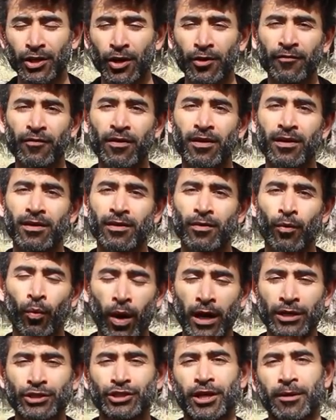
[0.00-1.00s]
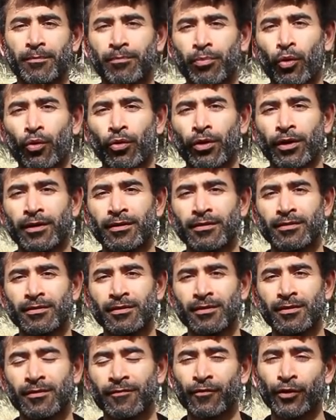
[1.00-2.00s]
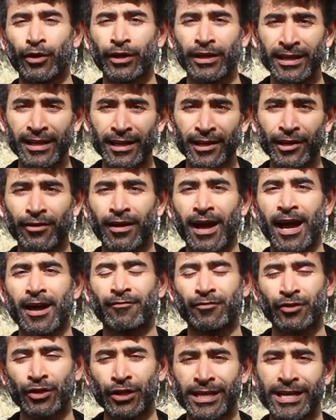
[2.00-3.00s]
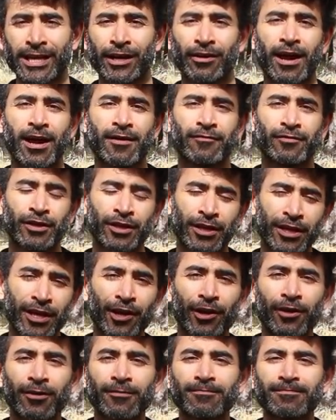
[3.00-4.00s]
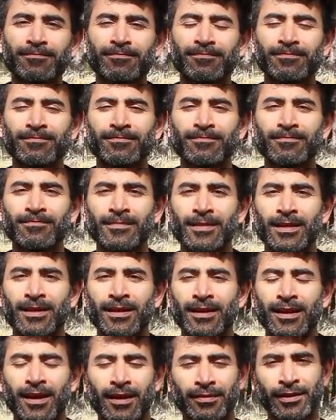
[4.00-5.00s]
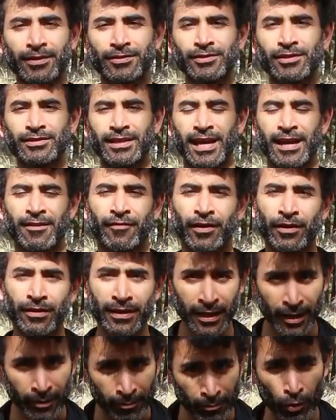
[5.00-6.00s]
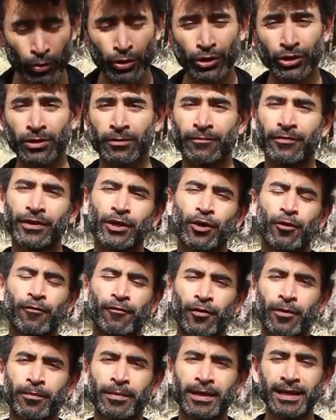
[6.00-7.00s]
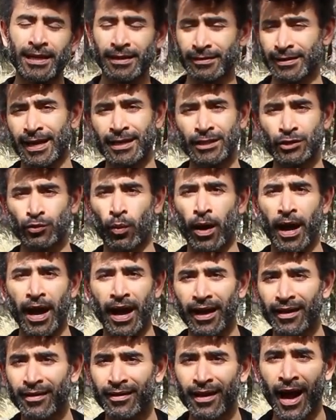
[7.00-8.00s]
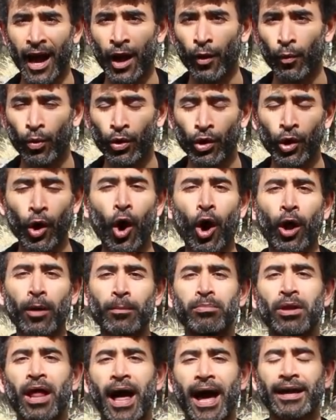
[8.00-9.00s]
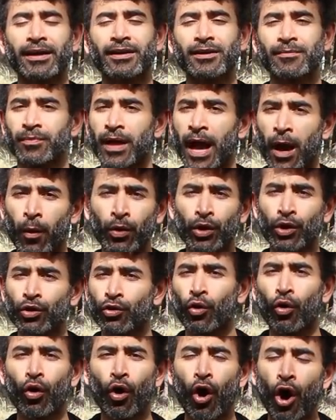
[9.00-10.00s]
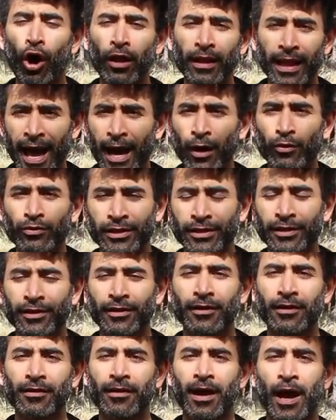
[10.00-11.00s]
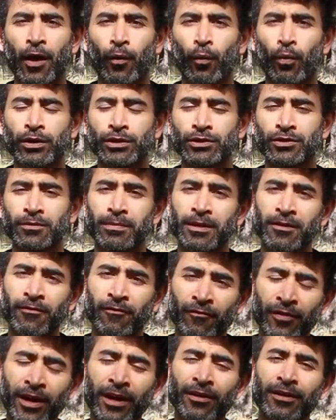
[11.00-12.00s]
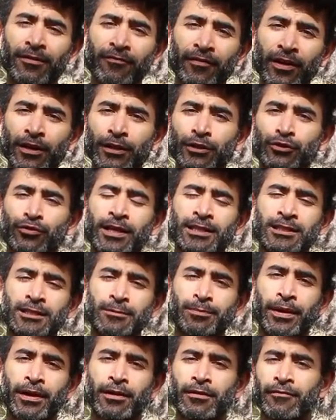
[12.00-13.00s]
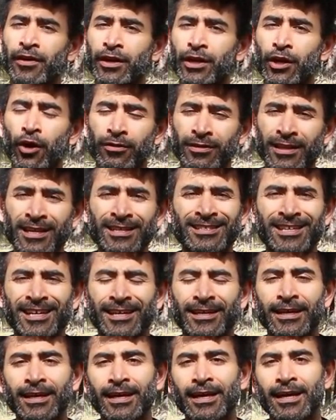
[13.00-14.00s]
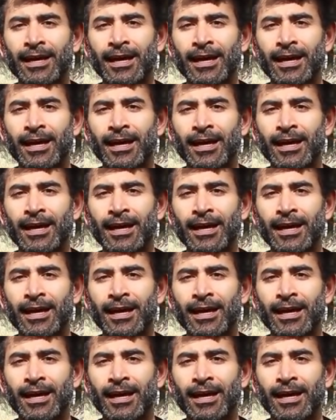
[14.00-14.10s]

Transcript: of watching porn for year after year after year. This is a very emotional video for me, and that is why I wore all black. I want to go all out here. I want to be very, very transparent, very authentic,